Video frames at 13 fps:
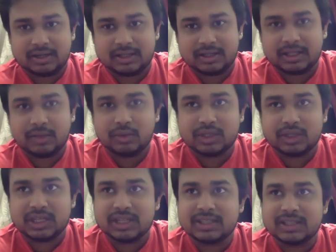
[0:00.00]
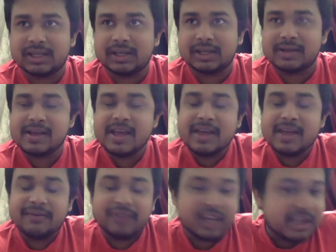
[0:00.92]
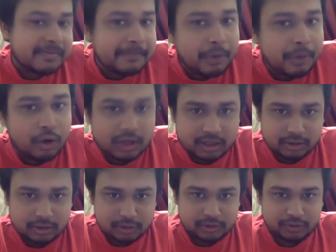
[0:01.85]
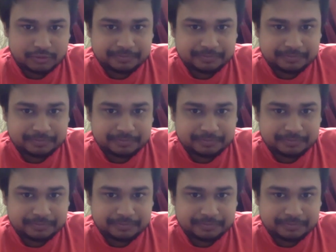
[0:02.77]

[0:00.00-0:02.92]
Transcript: I think, which is very important also.